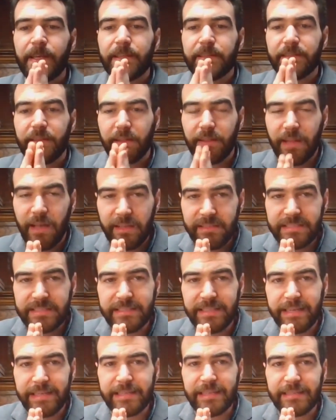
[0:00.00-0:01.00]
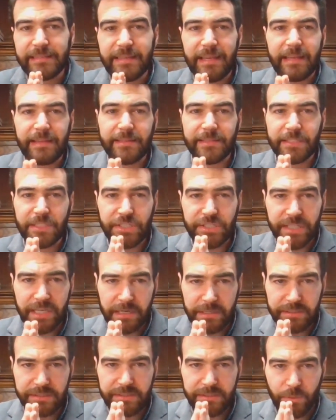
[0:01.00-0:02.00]
The last thing that Allan
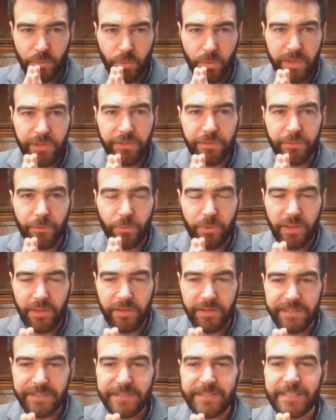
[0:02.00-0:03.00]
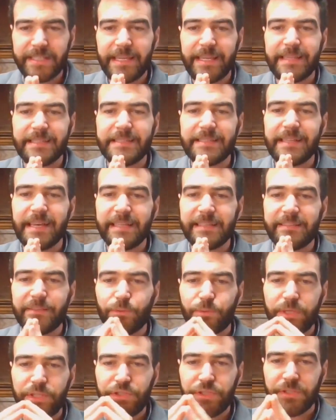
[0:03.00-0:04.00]
shares with us is that
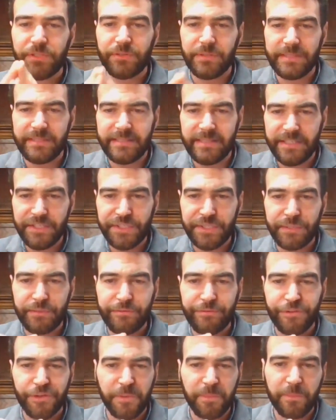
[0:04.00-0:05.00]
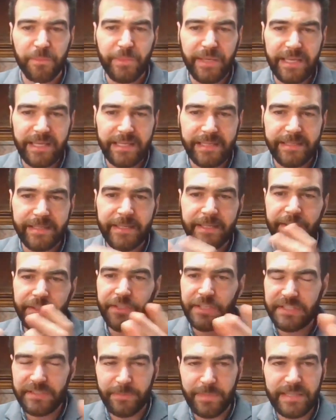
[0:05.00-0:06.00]
we should transition from being
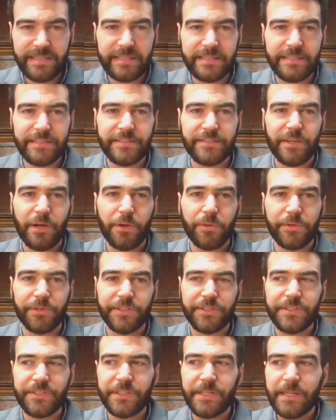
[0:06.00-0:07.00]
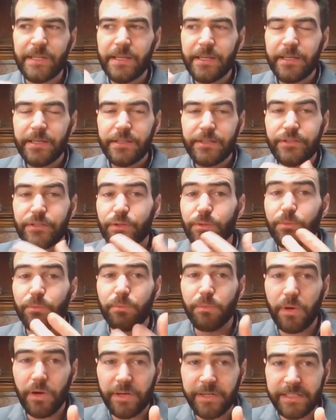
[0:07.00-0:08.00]
just business owners to
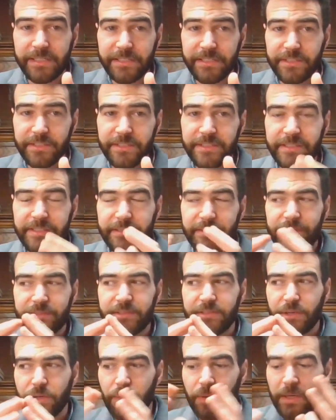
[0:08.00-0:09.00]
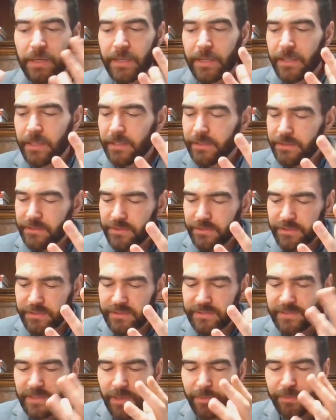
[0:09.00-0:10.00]
marketers. So
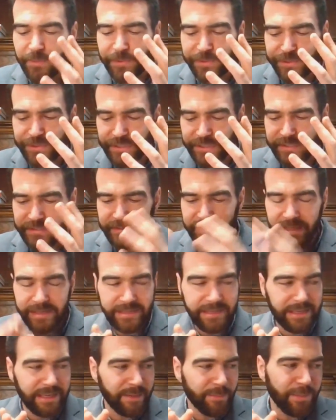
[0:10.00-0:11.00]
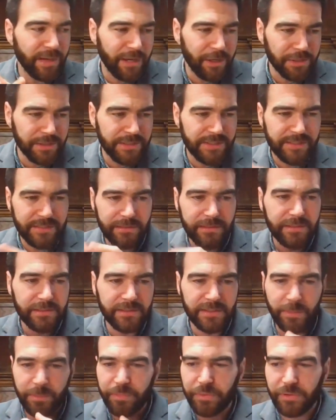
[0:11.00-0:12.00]
stop just thinking about
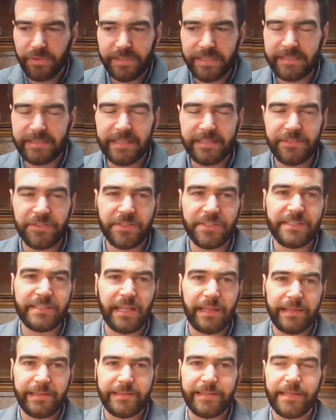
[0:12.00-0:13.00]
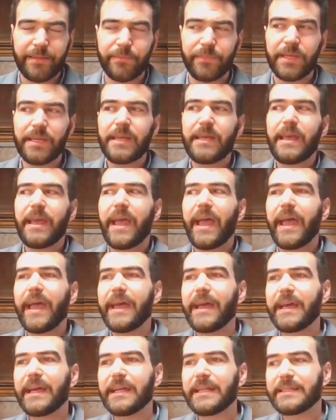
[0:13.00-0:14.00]
the product that you're selling them,
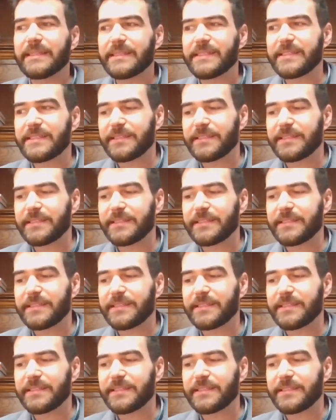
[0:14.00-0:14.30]
and